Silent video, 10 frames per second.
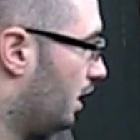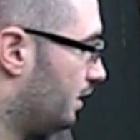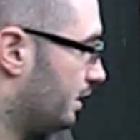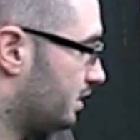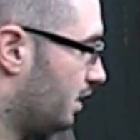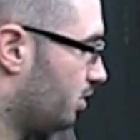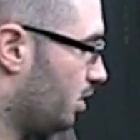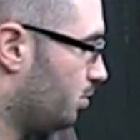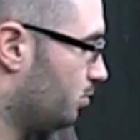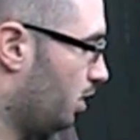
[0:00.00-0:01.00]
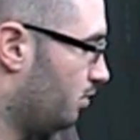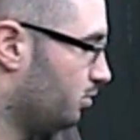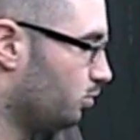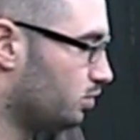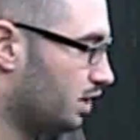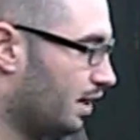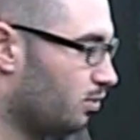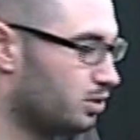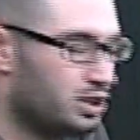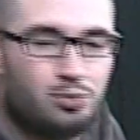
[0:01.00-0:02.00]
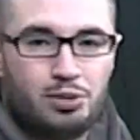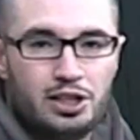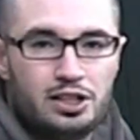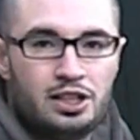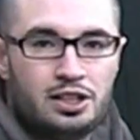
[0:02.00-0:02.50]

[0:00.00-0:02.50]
Next I have a couple of rifles out which I've been